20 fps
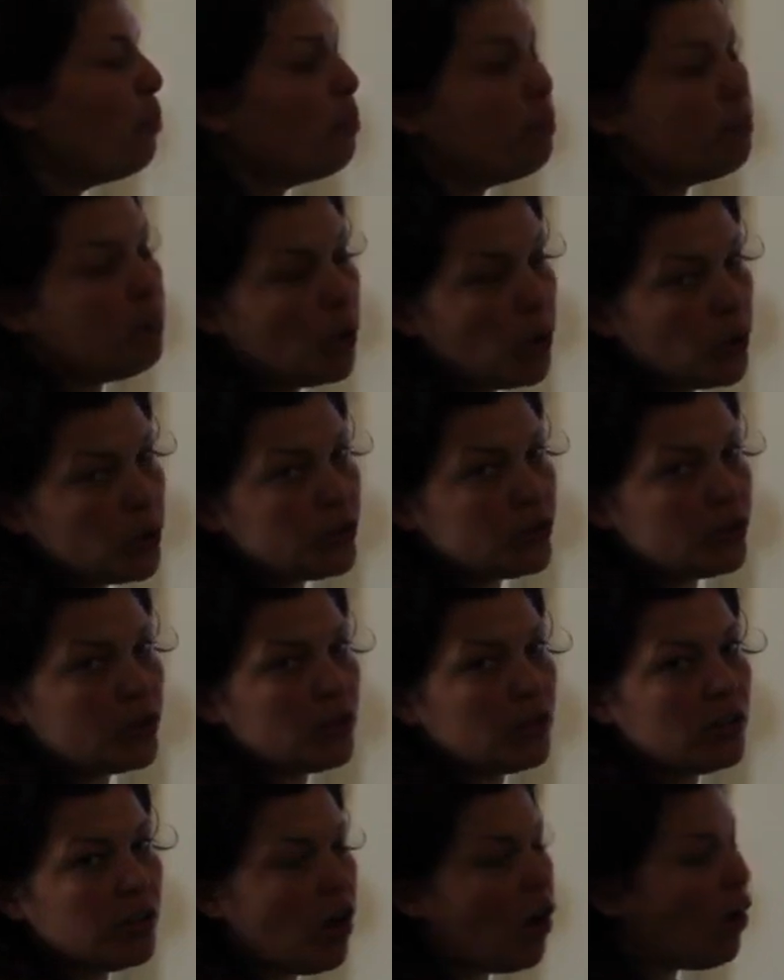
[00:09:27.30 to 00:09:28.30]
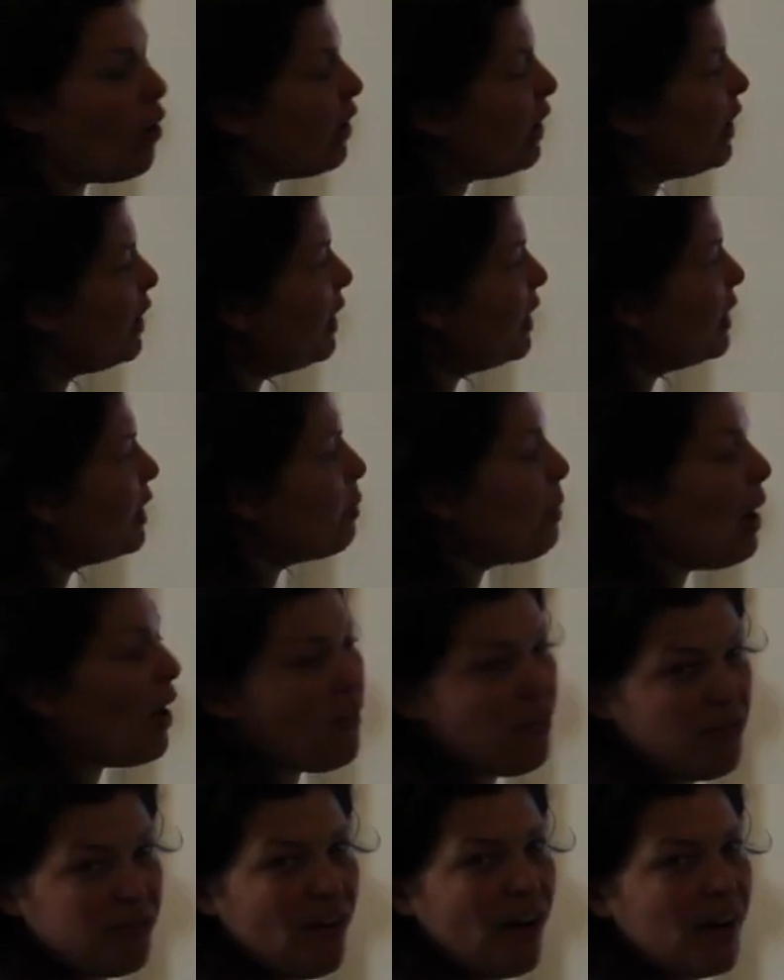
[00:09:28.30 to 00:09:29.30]
Pause the clock in
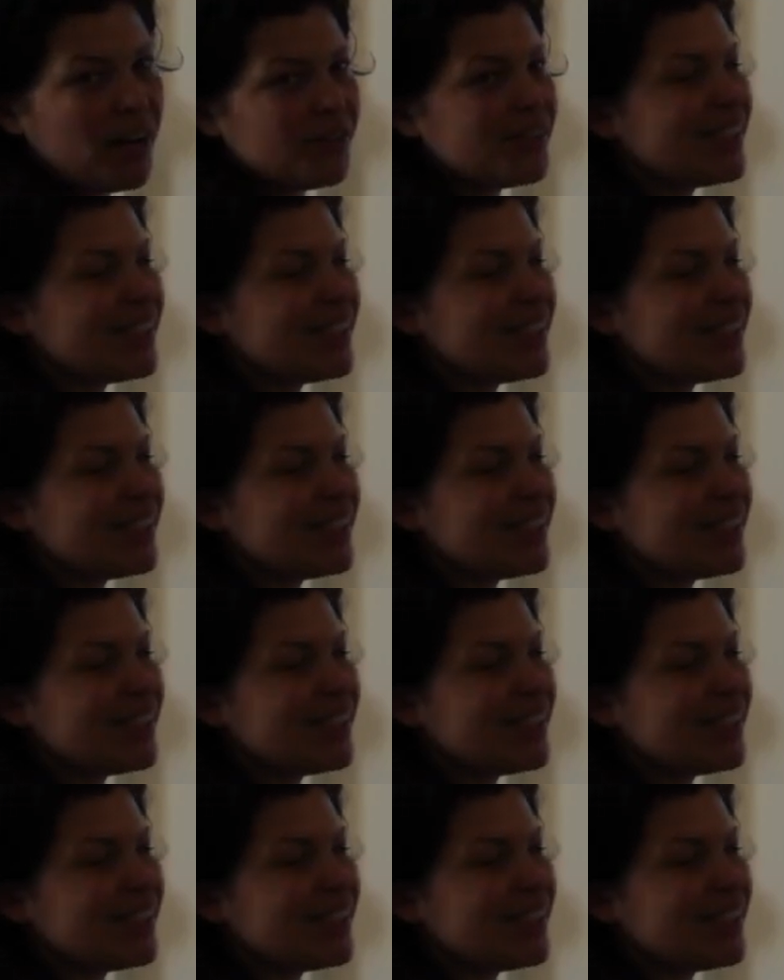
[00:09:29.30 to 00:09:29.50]
about 5